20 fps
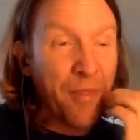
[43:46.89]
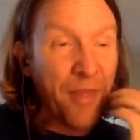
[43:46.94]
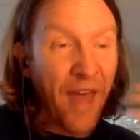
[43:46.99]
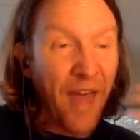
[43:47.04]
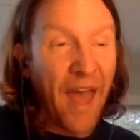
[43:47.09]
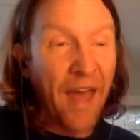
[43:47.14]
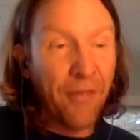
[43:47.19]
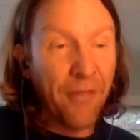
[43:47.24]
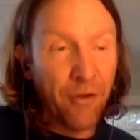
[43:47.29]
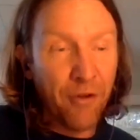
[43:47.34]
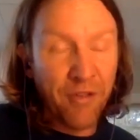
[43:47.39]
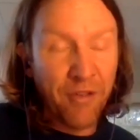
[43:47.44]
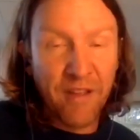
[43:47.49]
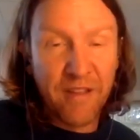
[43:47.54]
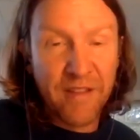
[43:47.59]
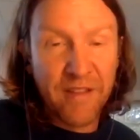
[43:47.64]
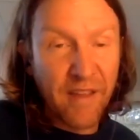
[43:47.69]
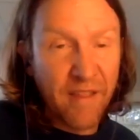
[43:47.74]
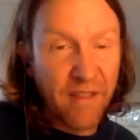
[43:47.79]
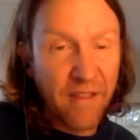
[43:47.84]
that there's
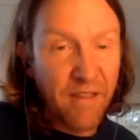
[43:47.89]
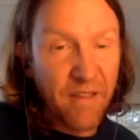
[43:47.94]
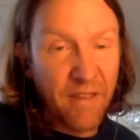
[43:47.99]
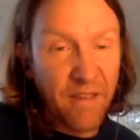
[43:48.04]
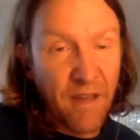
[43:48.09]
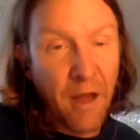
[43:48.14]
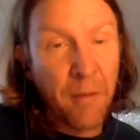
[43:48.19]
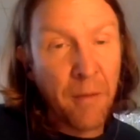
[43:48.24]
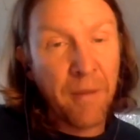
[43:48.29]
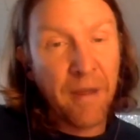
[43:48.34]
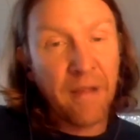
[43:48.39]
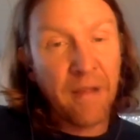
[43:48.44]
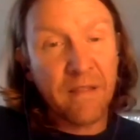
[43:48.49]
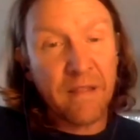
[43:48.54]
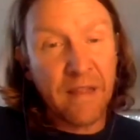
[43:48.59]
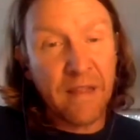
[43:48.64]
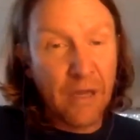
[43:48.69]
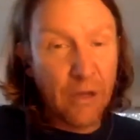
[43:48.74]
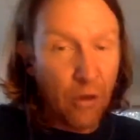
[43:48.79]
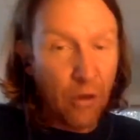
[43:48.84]
at least some
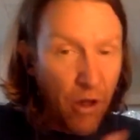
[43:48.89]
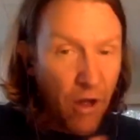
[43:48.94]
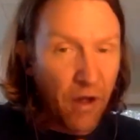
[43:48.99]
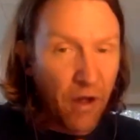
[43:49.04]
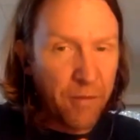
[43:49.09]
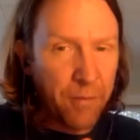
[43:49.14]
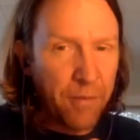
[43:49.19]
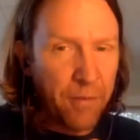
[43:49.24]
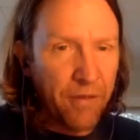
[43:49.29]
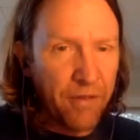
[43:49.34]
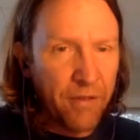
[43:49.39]
illegal hawksbill